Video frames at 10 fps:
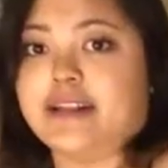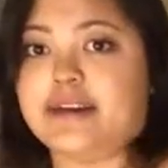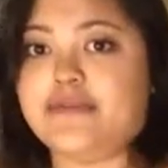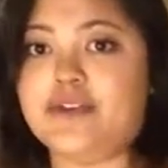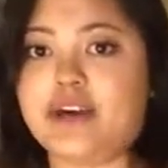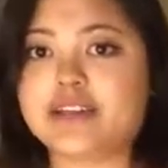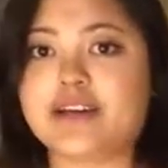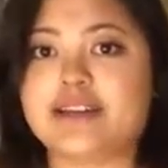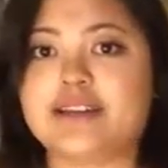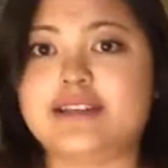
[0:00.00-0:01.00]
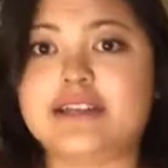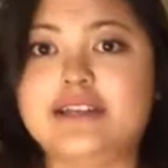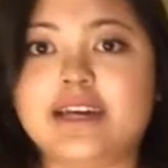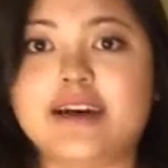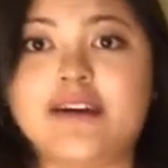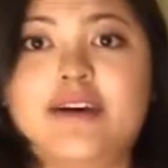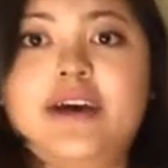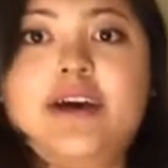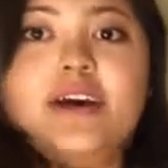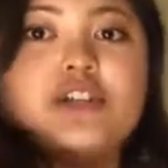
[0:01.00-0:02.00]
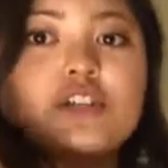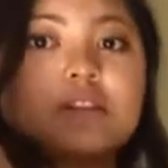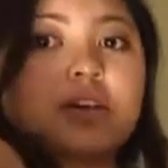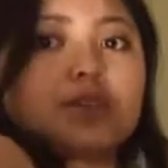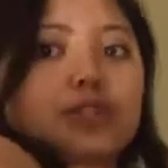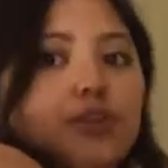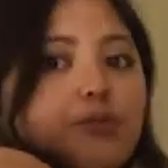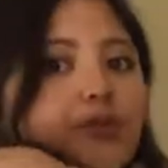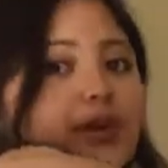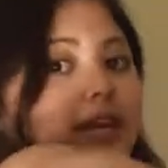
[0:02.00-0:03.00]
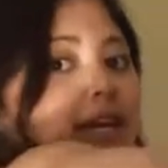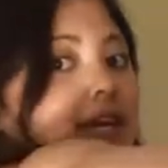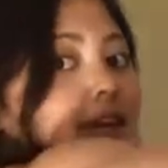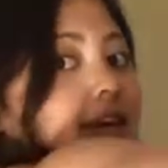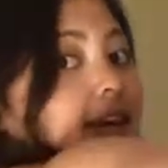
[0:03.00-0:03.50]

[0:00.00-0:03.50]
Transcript: Like, if you guys look at the detail, it just looks so pretty,